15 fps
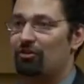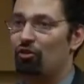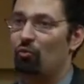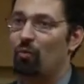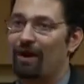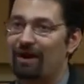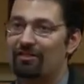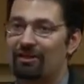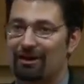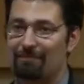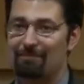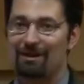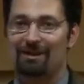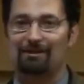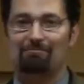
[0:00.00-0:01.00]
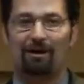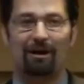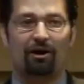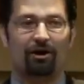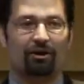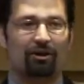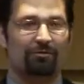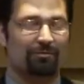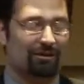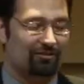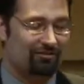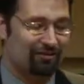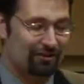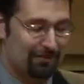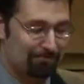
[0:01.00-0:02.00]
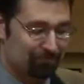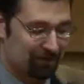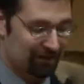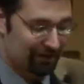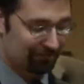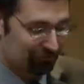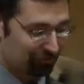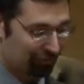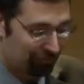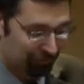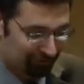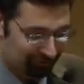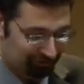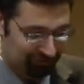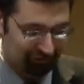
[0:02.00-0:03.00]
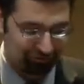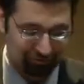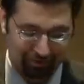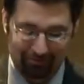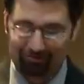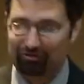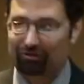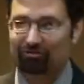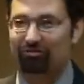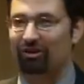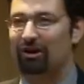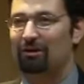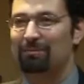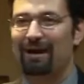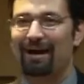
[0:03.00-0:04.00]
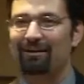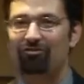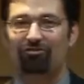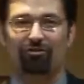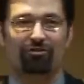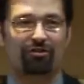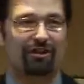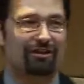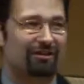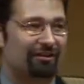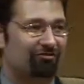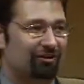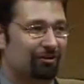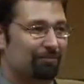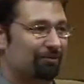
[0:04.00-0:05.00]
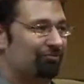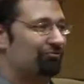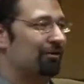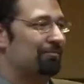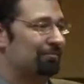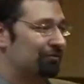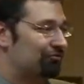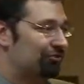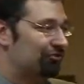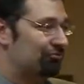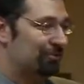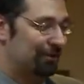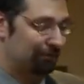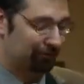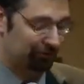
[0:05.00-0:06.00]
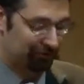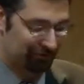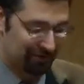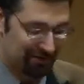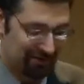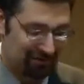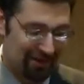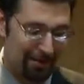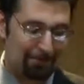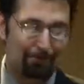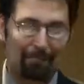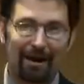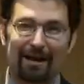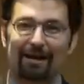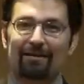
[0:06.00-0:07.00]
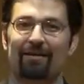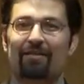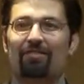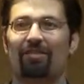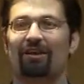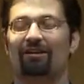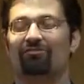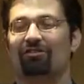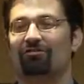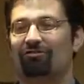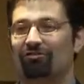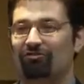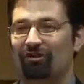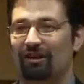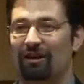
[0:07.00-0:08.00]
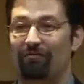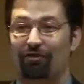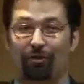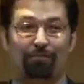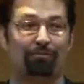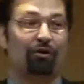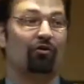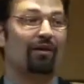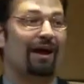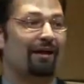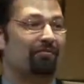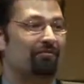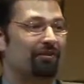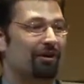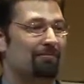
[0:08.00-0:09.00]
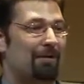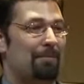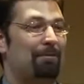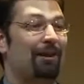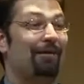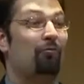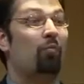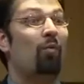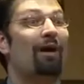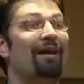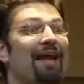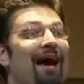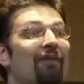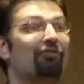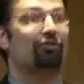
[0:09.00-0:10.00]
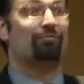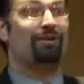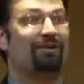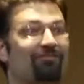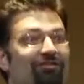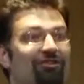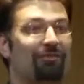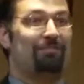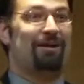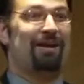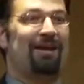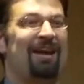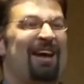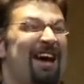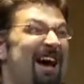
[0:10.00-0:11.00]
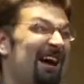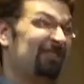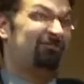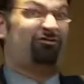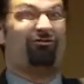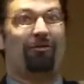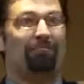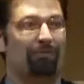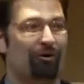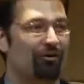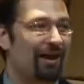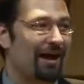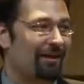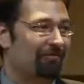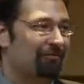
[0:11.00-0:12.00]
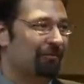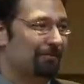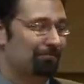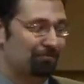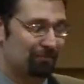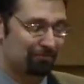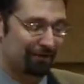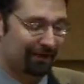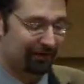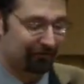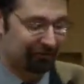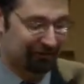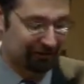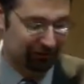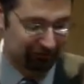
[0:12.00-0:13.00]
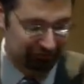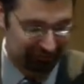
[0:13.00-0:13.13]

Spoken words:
the way that I'm making my argument. So abortion is wrong because it hurts the economy. I just don't think that's going to persuade pro-choice people. They might think it's interesting if they're pro-life. Might be like one other reason to be extra pro-life. But I don't think it'll